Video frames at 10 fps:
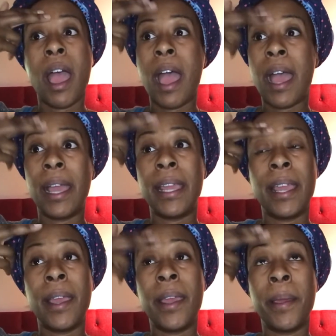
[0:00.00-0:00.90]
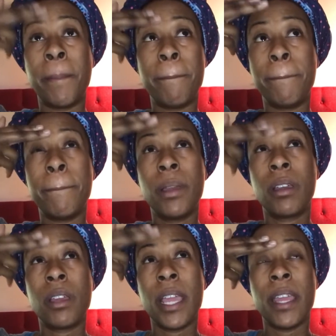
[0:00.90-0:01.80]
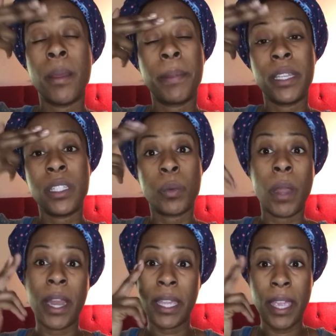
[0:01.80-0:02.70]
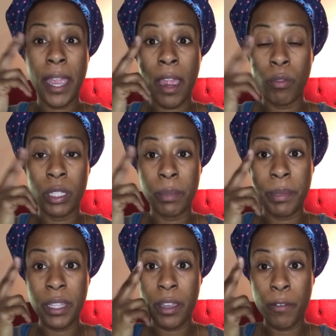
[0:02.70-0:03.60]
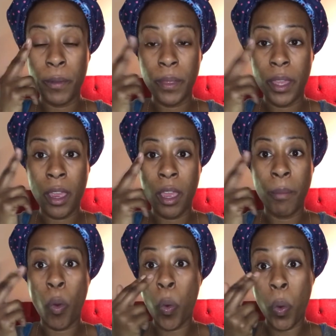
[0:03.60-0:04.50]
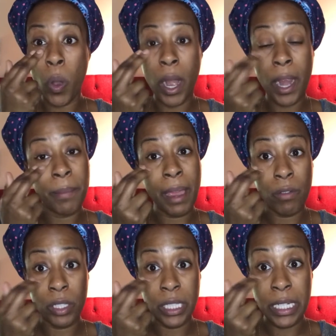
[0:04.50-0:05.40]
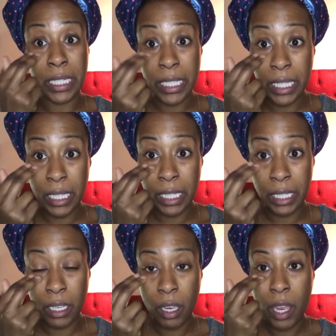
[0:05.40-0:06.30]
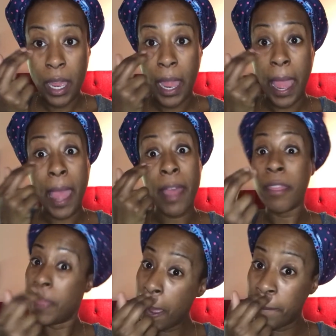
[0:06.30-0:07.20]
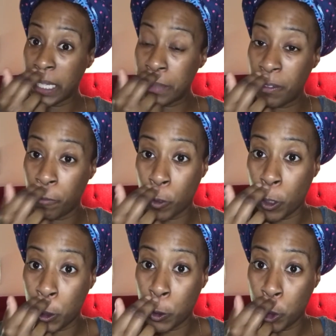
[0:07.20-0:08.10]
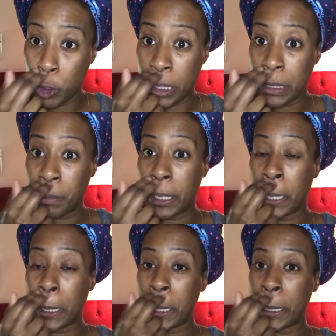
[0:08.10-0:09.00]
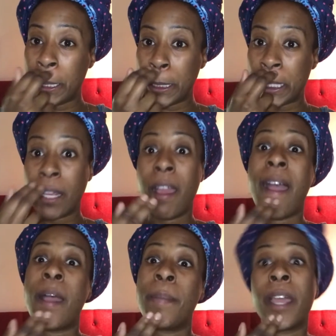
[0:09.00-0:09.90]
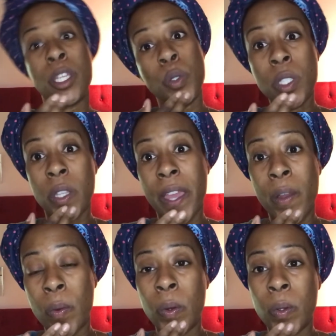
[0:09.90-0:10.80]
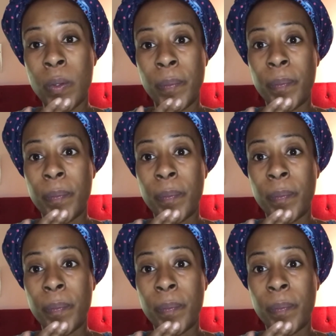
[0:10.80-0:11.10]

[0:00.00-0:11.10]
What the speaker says: I am in a place where I can't really be there for them, or I'm not really needed, and that makes me feel a little stressed because I'm not used to that role.